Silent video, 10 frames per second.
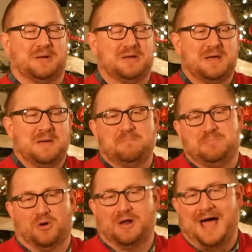and
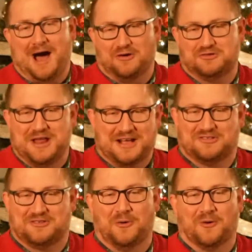build a house
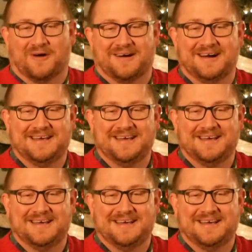next door.